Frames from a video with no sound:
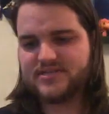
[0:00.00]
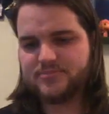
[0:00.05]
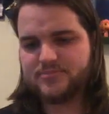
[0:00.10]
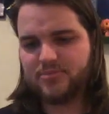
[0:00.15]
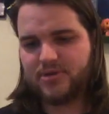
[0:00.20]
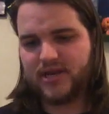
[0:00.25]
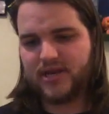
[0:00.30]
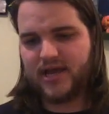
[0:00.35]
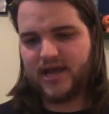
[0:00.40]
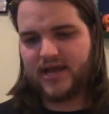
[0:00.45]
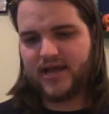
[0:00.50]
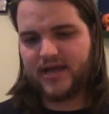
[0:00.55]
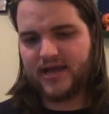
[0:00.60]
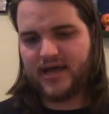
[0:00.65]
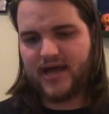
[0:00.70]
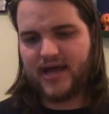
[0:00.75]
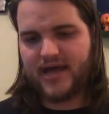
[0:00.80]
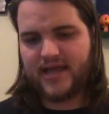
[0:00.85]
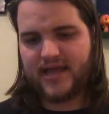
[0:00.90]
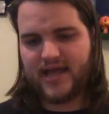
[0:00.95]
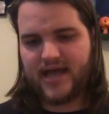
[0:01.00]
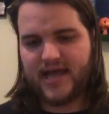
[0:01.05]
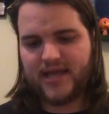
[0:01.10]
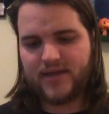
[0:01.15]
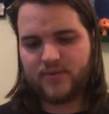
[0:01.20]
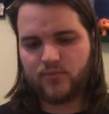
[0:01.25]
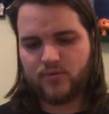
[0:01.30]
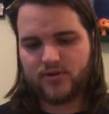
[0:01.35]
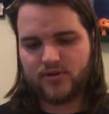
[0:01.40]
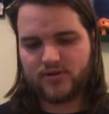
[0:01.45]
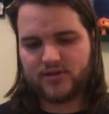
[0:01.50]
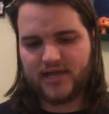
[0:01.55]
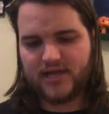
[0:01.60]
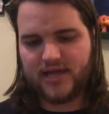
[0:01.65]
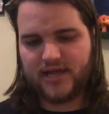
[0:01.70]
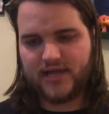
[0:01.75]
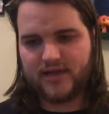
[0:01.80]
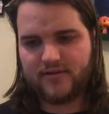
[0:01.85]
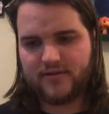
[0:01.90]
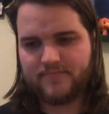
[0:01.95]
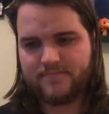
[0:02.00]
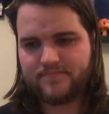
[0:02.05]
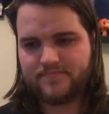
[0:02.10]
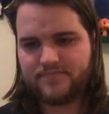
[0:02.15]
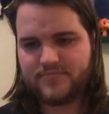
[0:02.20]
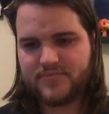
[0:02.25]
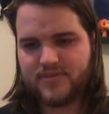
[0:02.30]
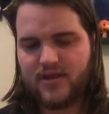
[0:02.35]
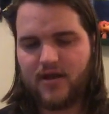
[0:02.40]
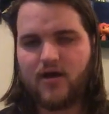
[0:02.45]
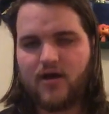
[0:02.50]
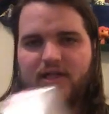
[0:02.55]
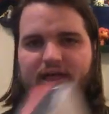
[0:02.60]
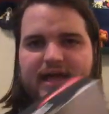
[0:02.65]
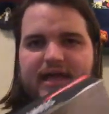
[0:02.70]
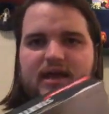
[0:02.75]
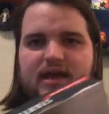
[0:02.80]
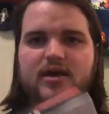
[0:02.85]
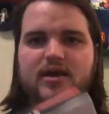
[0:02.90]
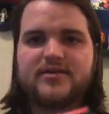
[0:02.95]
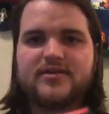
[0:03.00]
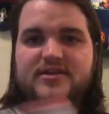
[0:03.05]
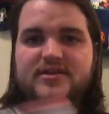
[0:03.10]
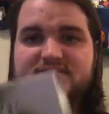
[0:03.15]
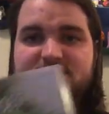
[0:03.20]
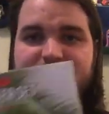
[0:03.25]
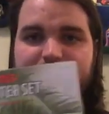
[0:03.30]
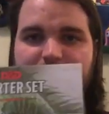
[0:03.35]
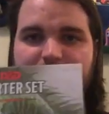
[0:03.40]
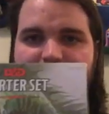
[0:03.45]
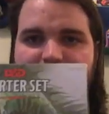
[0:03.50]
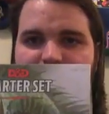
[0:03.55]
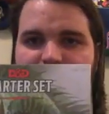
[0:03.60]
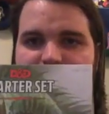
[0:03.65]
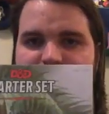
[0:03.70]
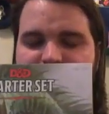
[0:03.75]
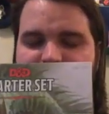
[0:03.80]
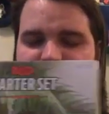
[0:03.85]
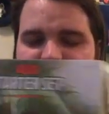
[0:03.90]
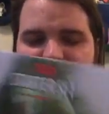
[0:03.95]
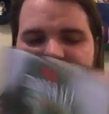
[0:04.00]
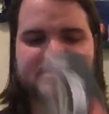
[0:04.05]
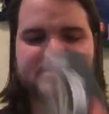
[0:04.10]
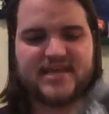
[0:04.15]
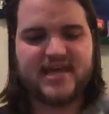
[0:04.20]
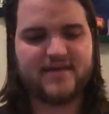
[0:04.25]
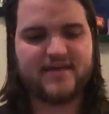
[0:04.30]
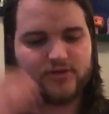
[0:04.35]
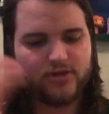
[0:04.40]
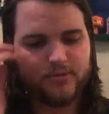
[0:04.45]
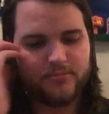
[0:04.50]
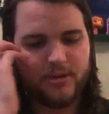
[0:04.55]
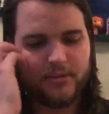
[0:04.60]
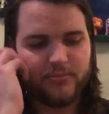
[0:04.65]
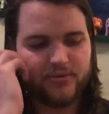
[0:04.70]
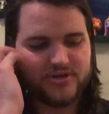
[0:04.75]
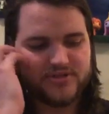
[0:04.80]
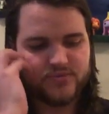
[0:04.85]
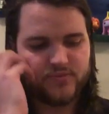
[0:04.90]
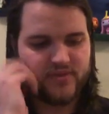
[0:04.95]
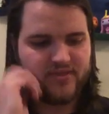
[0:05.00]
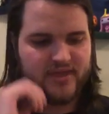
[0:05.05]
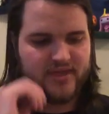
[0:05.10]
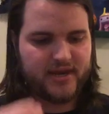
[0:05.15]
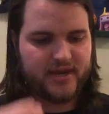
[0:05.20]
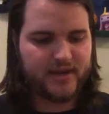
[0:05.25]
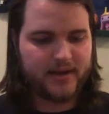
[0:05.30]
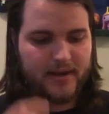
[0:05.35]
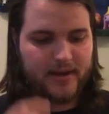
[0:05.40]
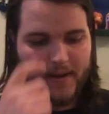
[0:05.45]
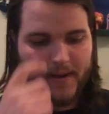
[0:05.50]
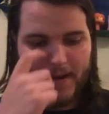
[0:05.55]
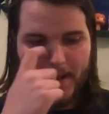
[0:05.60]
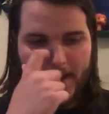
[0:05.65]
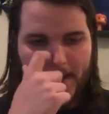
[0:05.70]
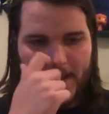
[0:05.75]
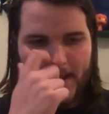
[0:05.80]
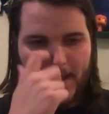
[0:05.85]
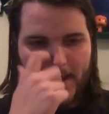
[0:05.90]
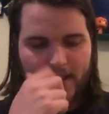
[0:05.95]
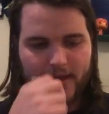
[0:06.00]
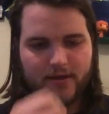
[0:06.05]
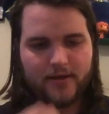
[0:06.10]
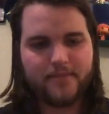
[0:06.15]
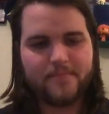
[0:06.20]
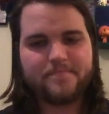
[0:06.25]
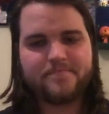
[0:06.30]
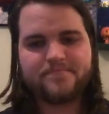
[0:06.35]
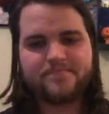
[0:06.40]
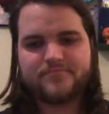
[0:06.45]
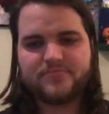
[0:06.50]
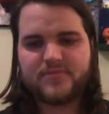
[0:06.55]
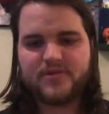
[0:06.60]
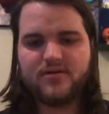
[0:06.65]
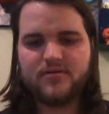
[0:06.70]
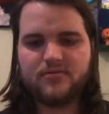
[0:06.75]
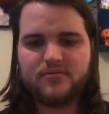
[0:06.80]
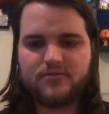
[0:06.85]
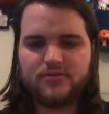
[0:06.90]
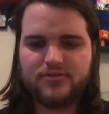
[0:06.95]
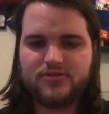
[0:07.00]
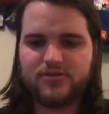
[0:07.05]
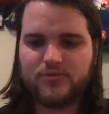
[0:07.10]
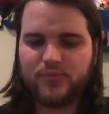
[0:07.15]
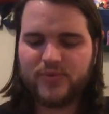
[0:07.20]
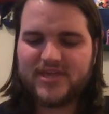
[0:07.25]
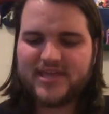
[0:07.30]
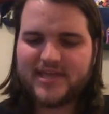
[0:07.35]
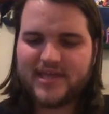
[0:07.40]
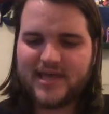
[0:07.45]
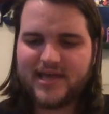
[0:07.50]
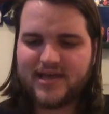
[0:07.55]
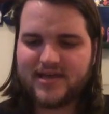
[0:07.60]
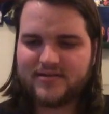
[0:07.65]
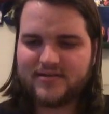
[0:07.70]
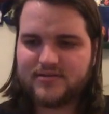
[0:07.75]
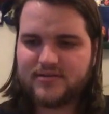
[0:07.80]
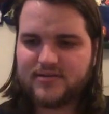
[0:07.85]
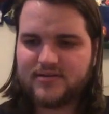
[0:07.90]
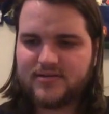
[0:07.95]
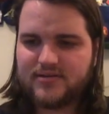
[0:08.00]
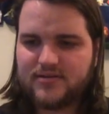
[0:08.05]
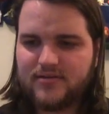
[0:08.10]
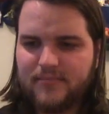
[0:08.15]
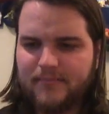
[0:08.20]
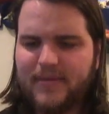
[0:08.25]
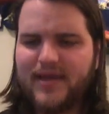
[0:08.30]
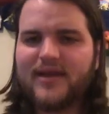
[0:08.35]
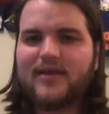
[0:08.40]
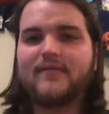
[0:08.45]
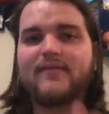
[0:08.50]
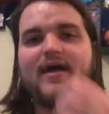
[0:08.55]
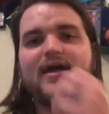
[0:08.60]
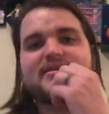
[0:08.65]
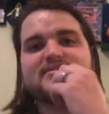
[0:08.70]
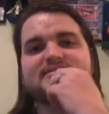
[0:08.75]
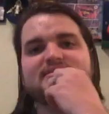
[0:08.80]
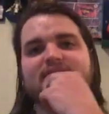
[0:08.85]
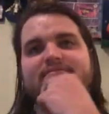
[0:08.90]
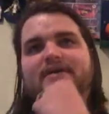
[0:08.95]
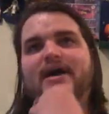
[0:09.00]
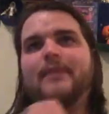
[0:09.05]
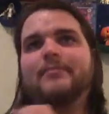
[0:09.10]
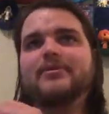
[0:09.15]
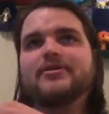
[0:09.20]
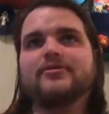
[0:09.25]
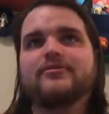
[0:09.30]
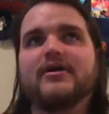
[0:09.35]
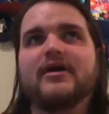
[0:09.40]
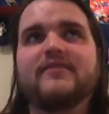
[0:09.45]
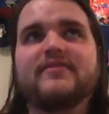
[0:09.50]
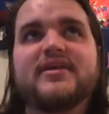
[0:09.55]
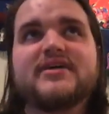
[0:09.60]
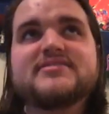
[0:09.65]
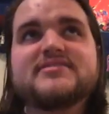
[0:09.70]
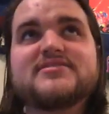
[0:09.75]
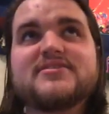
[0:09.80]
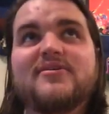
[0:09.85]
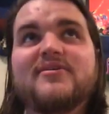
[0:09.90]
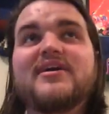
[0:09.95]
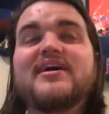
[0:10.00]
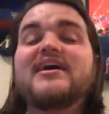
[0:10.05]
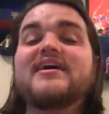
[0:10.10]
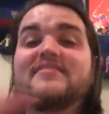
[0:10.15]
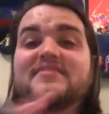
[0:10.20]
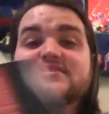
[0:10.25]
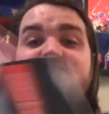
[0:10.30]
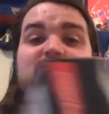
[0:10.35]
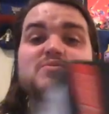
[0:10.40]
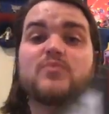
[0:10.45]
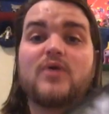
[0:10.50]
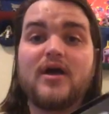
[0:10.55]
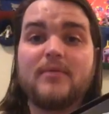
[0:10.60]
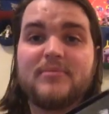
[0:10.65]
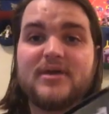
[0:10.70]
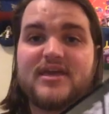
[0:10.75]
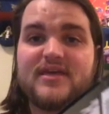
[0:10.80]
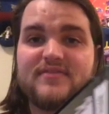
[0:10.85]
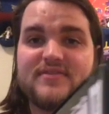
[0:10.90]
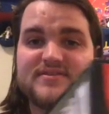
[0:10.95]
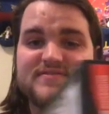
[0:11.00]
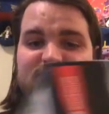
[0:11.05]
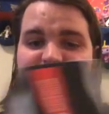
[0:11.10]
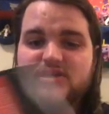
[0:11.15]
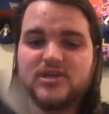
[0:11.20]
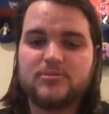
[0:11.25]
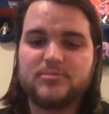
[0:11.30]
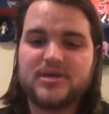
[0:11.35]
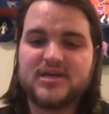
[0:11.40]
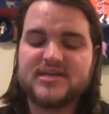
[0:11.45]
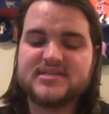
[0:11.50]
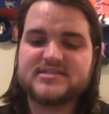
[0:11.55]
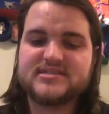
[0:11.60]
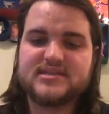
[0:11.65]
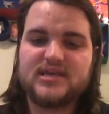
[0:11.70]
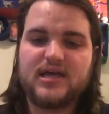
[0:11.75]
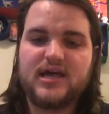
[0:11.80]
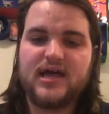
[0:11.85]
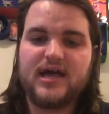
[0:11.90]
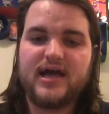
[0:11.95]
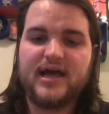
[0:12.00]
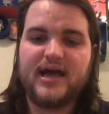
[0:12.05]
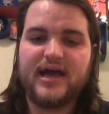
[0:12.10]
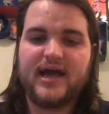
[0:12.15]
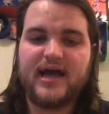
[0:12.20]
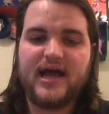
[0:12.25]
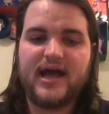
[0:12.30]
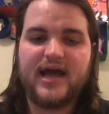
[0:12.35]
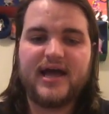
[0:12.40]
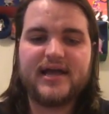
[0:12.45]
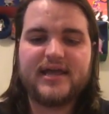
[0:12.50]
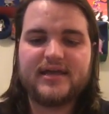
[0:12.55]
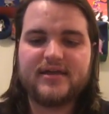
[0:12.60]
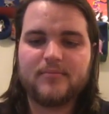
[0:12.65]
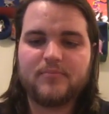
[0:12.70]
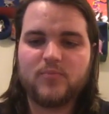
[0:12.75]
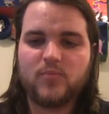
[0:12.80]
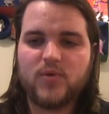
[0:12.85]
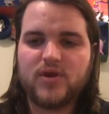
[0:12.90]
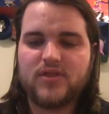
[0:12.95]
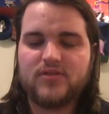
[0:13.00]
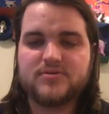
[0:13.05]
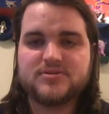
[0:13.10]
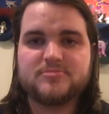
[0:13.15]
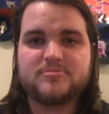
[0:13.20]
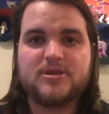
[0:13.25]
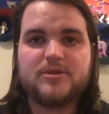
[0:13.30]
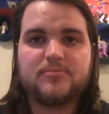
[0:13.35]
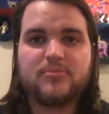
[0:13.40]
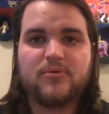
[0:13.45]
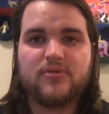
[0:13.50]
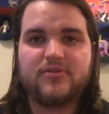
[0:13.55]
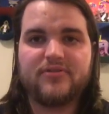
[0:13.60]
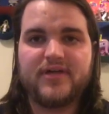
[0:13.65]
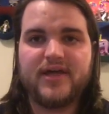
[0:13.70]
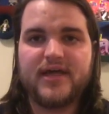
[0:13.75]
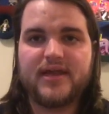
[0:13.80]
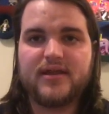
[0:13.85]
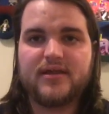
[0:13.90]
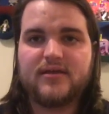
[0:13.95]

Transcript: but I will I'll hang on to this forever just because I have good memories with it. And the weekend, man, a lot of stuff happened around this. So this is why I'm making this video, because I am one of those people that